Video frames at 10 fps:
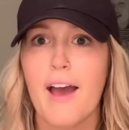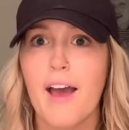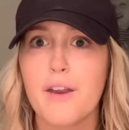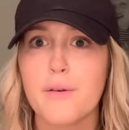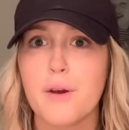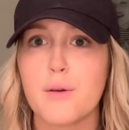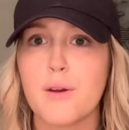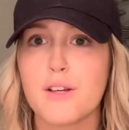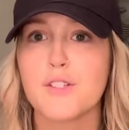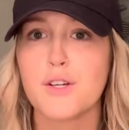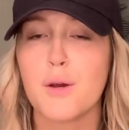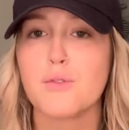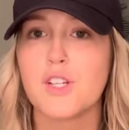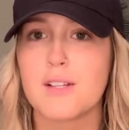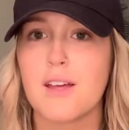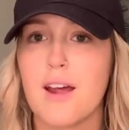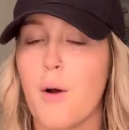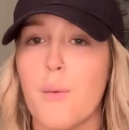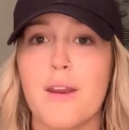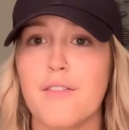I don't know. You guys should go check that
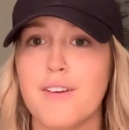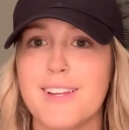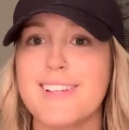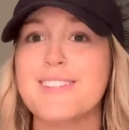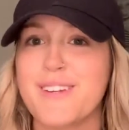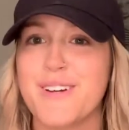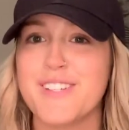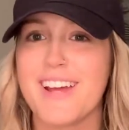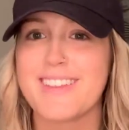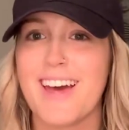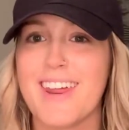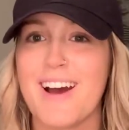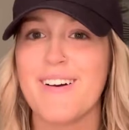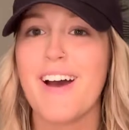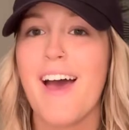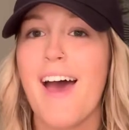out. Whatever it is, go check that out.